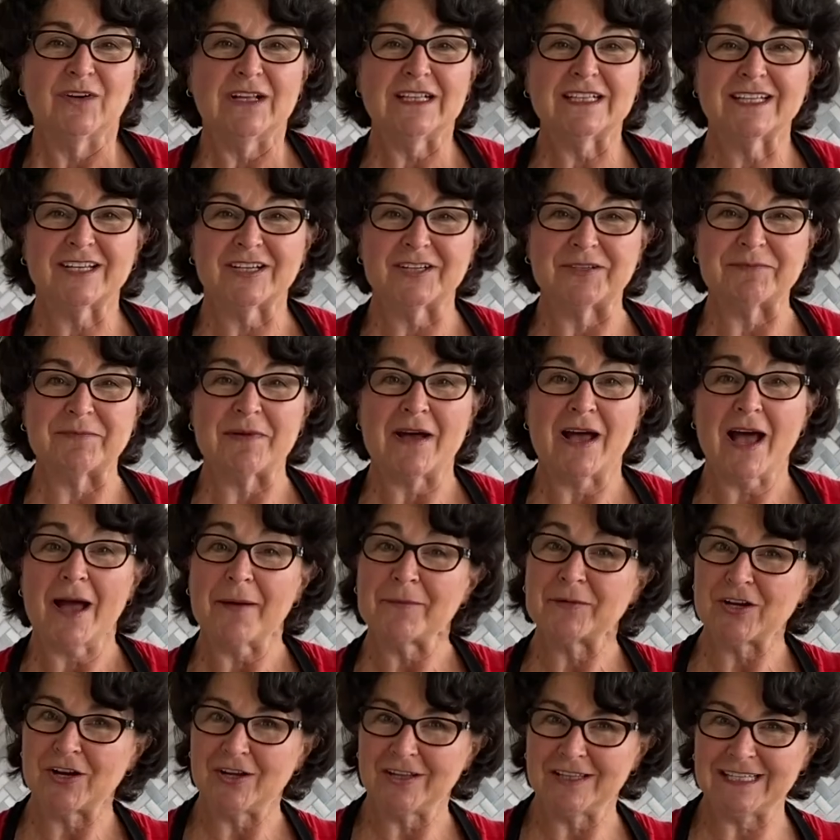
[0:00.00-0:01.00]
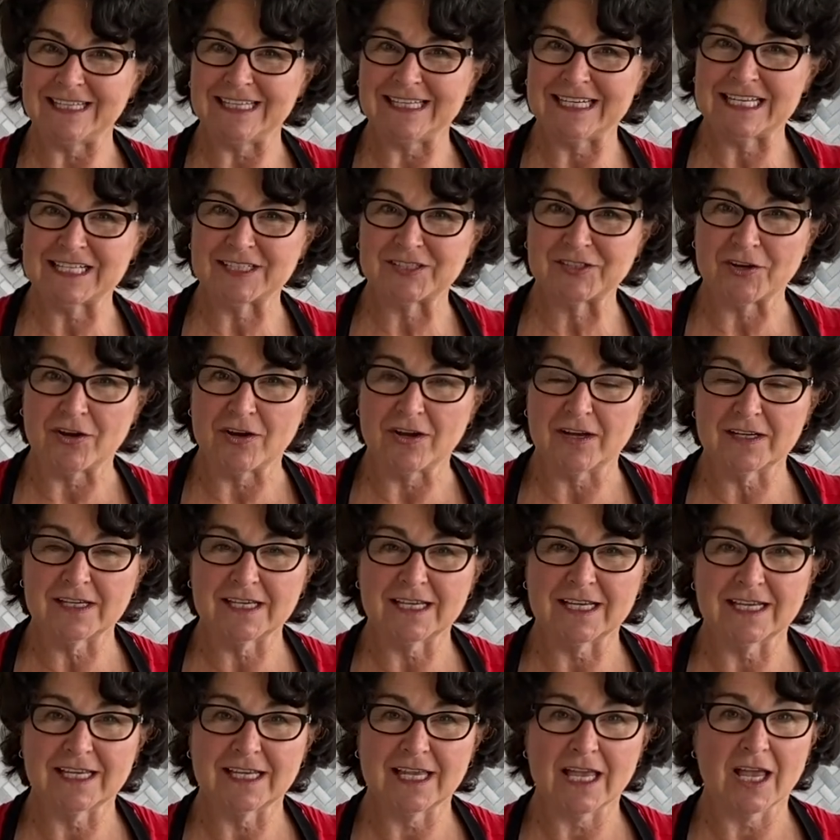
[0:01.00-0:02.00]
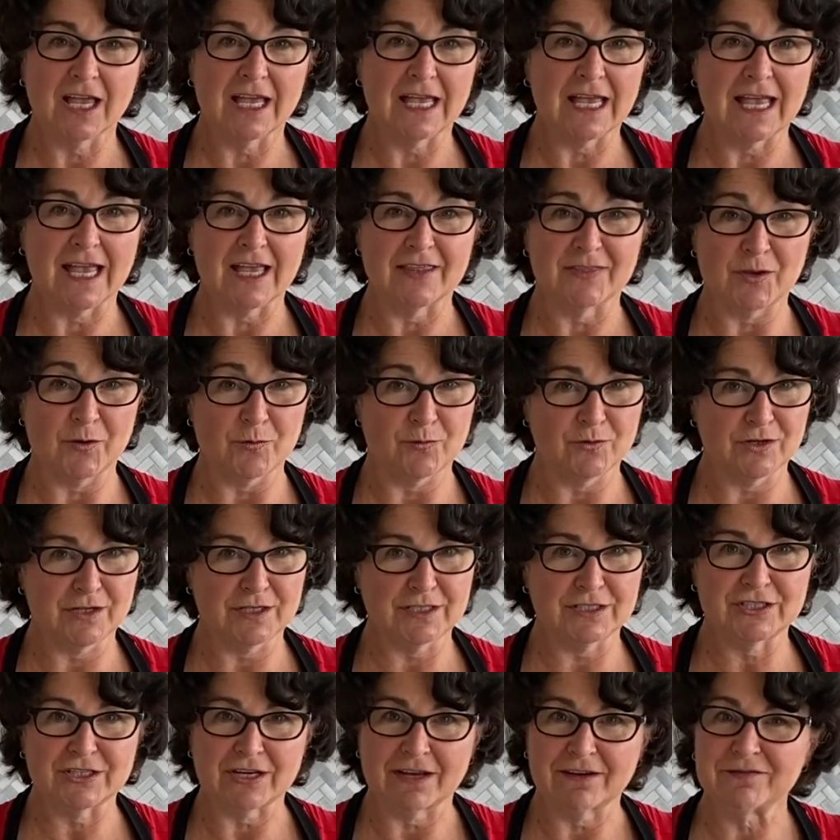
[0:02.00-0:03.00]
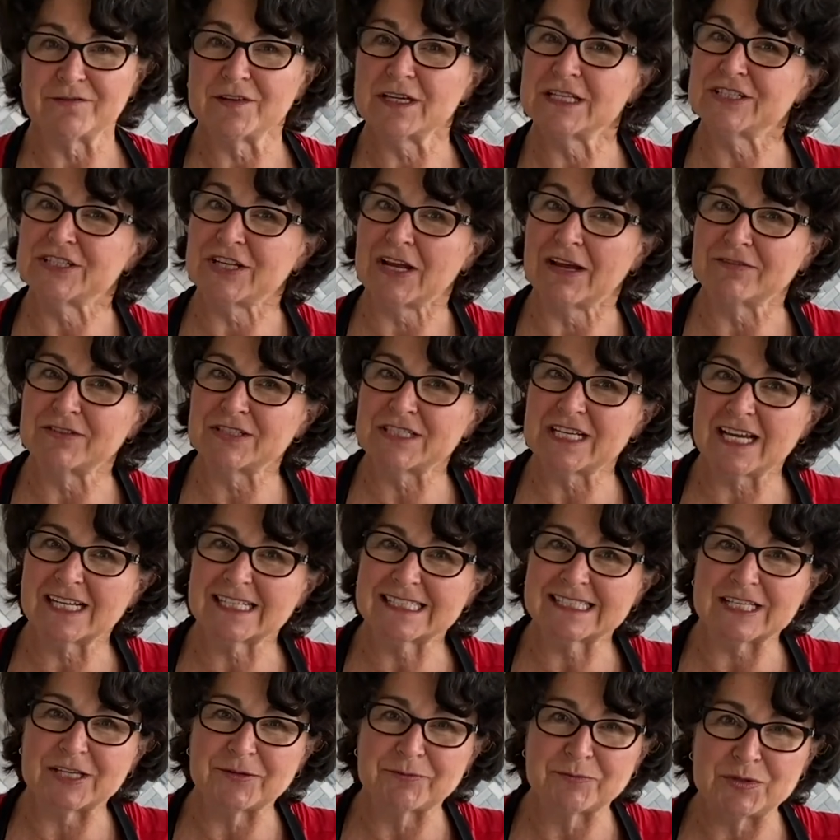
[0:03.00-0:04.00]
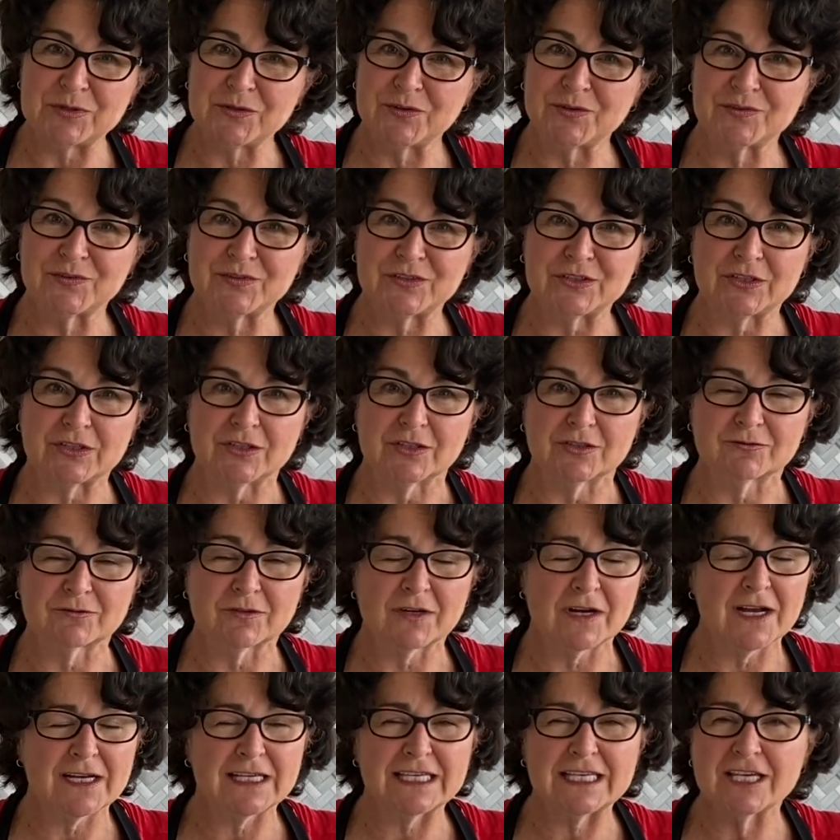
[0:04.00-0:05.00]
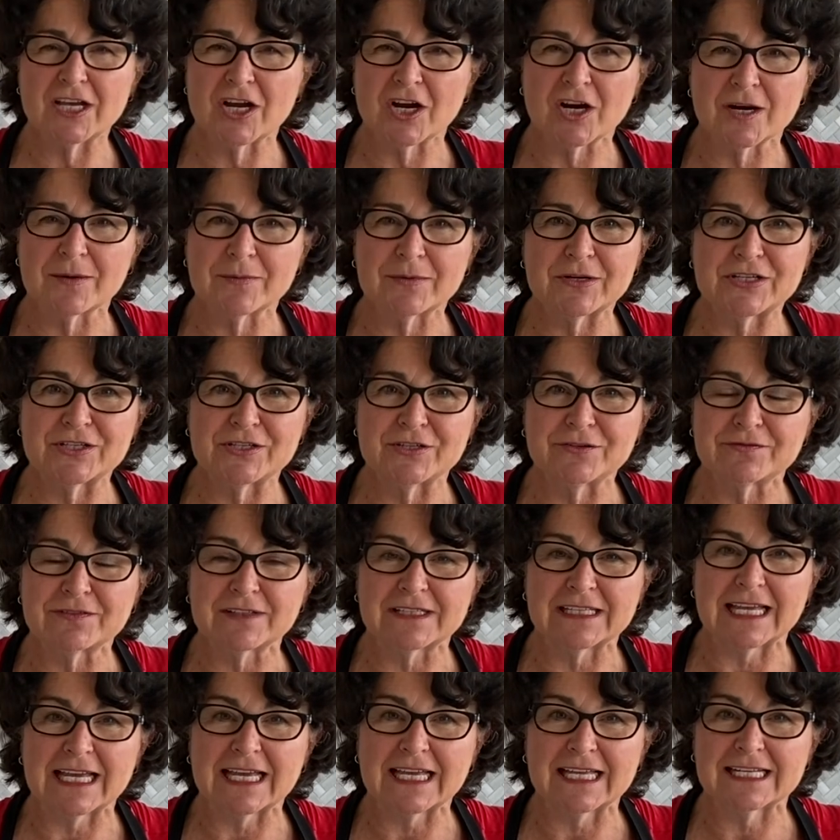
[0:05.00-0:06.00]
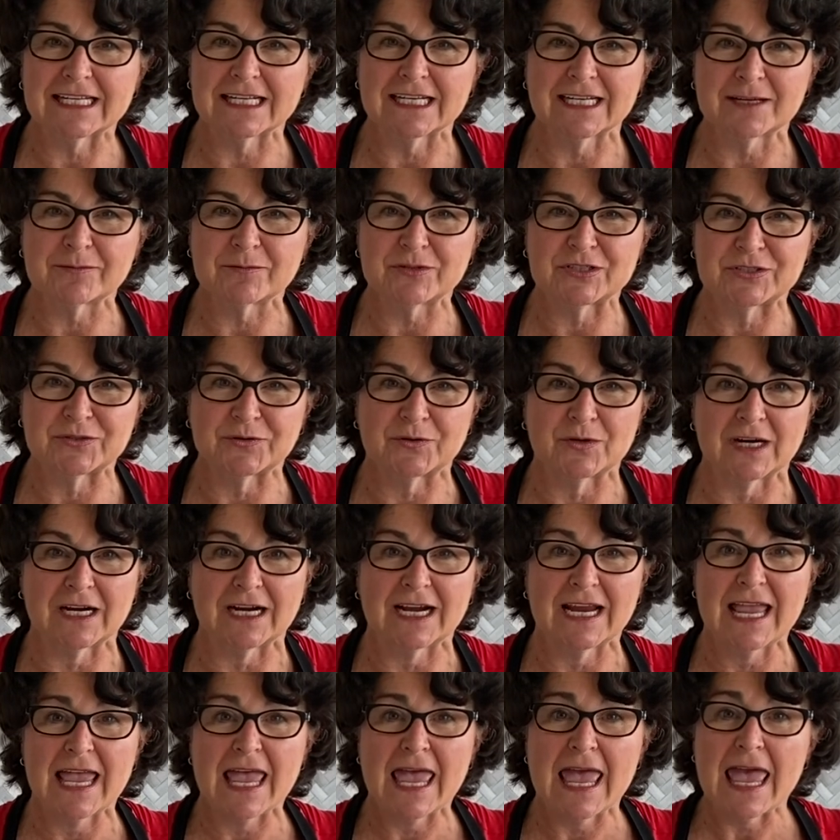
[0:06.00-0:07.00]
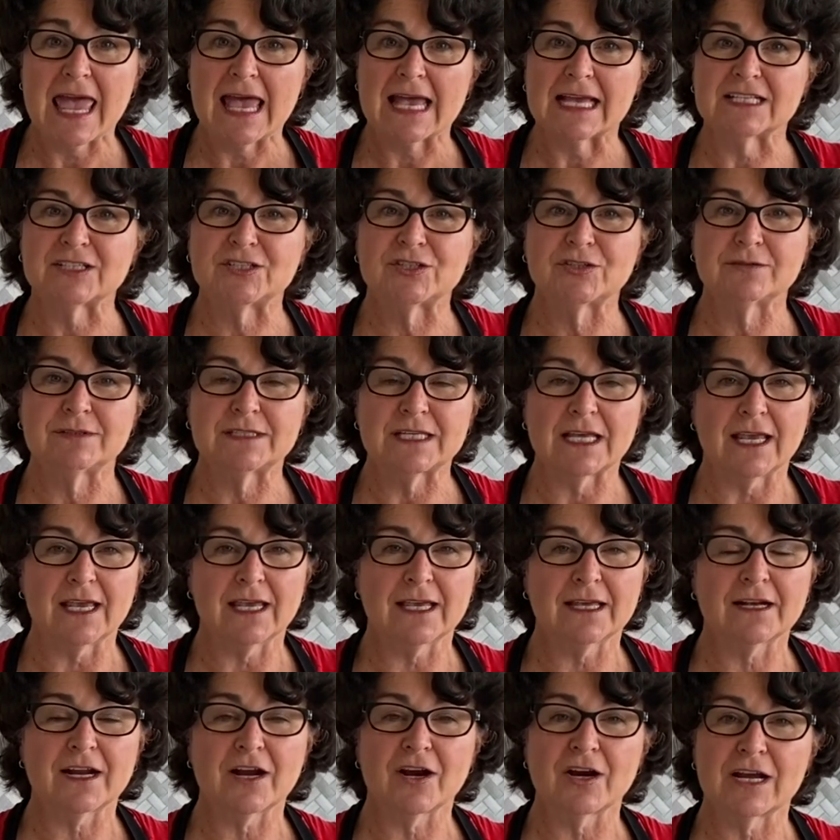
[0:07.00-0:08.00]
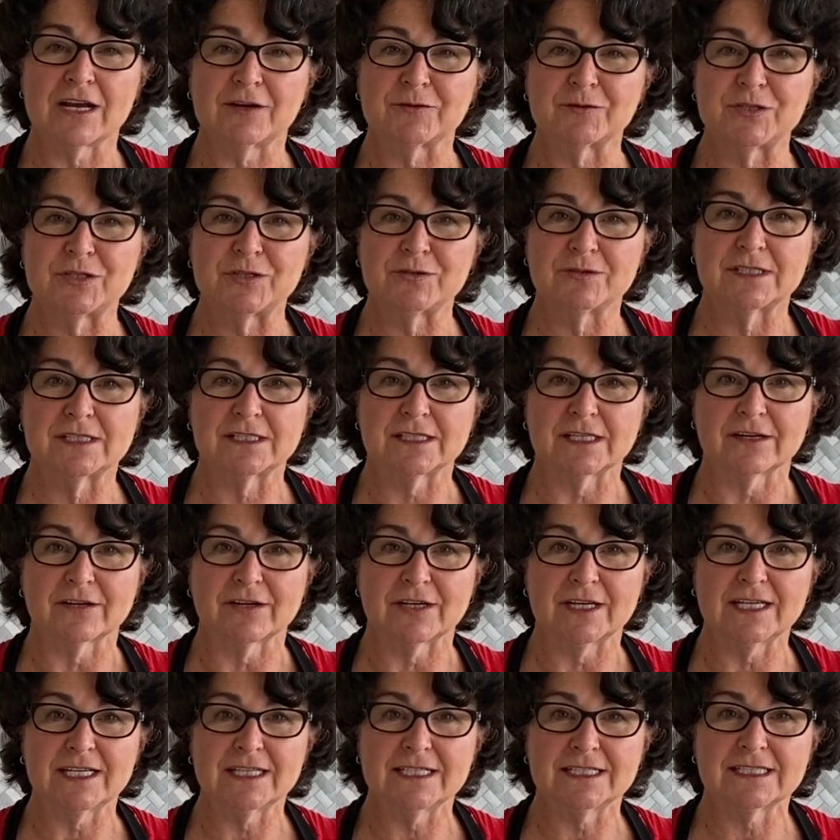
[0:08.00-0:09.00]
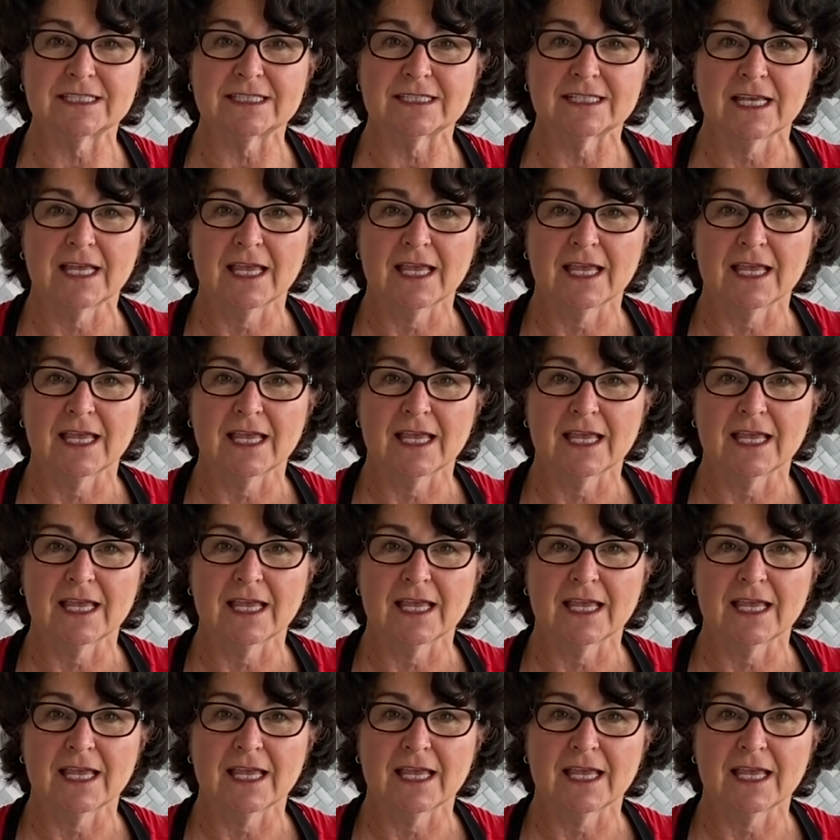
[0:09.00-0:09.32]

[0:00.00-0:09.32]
Welcome, I'm Colleen Hesnock, the owner and chef at Jabba-Jacks in beautiful Rocky Harbor, Newfoundland and Labrador. And today in our how-to series,